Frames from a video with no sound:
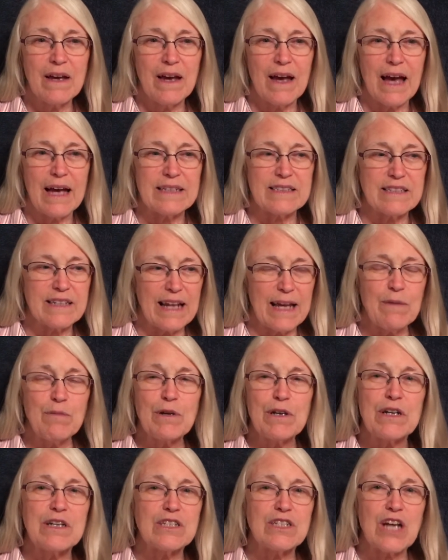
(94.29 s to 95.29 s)
And today
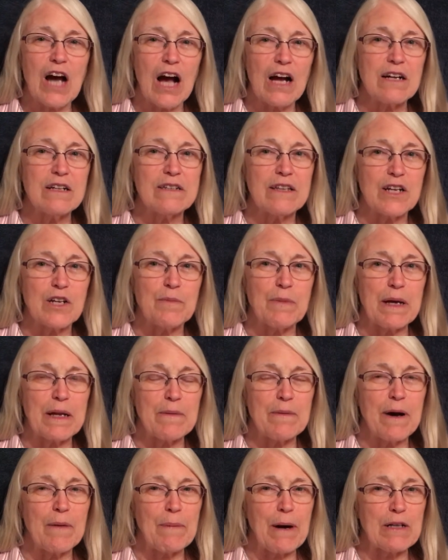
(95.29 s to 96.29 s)
we're going to talk a little
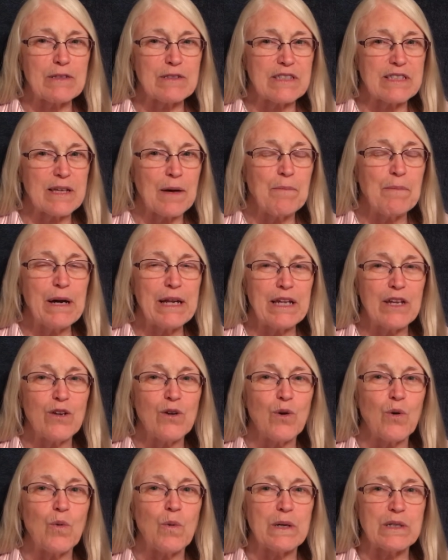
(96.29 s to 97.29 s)
bit about somebody
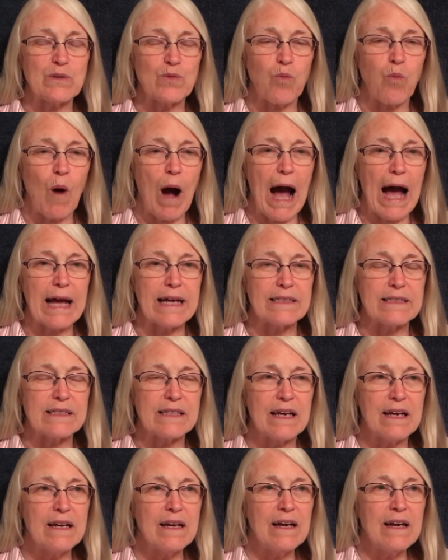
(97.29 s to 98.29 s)
who was wise.
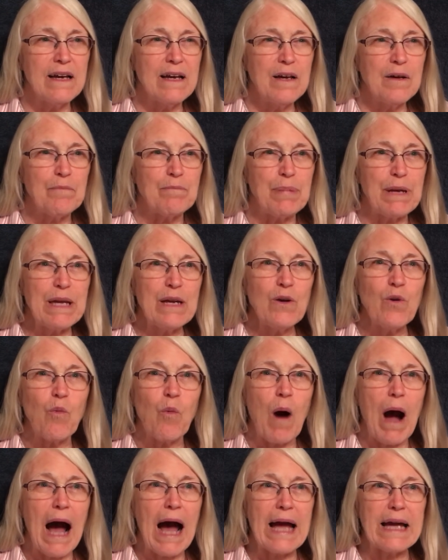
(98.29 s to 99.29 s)
Being
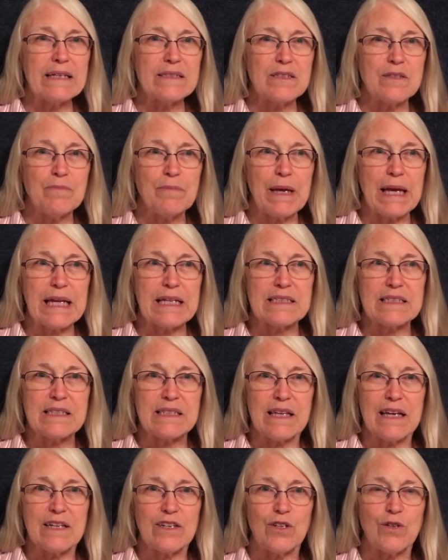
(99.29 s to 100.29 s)
wise means
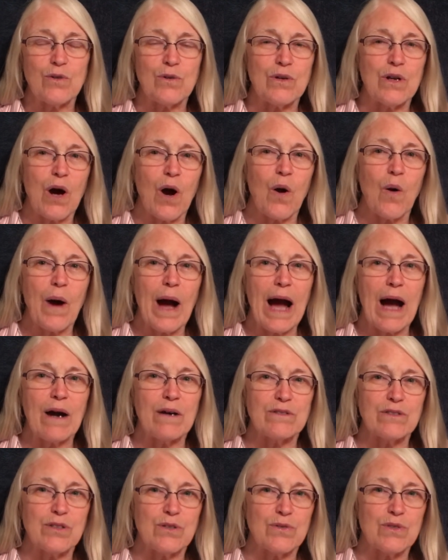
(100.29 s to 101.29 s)
that you know
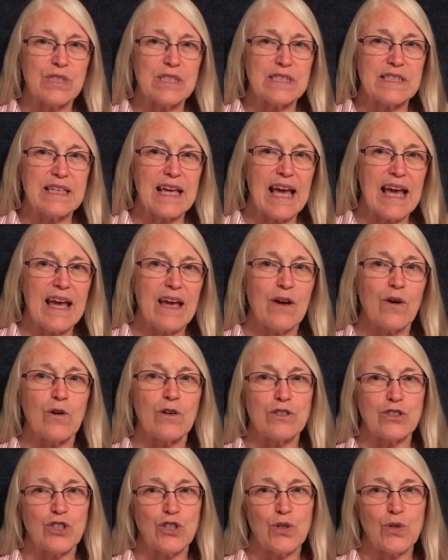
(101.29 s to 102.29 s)
how to say
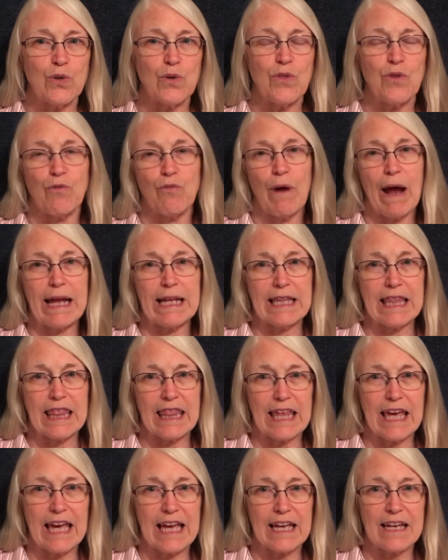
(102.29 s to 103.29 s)
or do the right
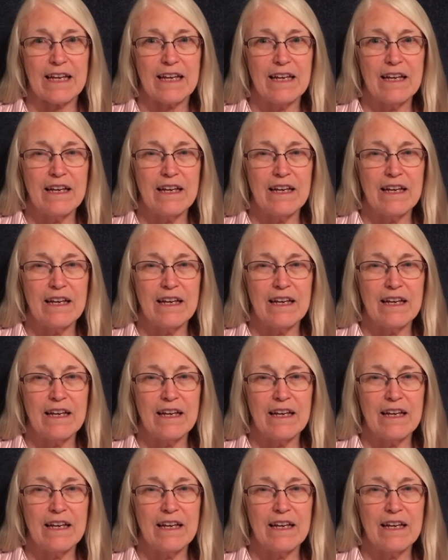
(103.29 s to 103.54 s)
thing.